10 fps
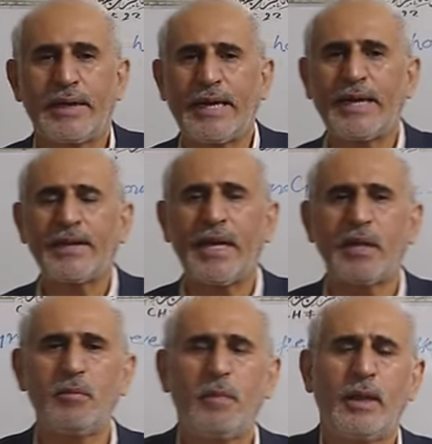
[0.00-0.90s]

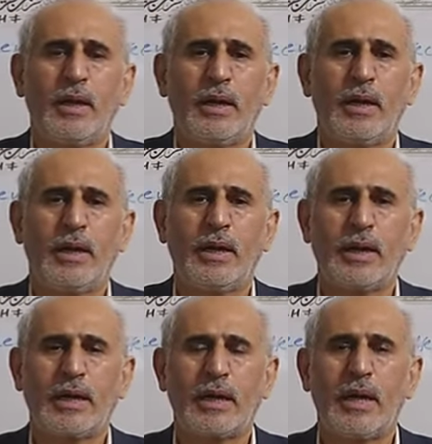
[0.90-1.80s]
daytime
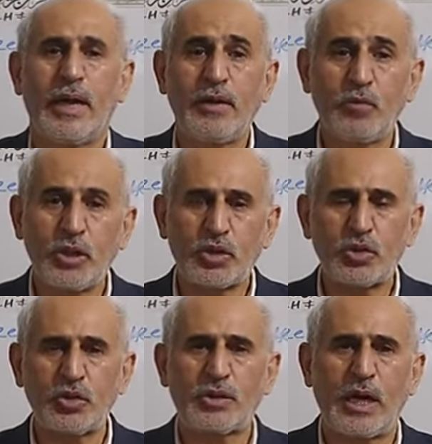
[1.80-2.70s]
and we
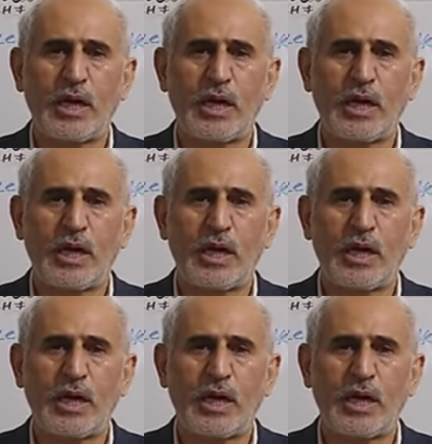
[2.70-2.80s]
should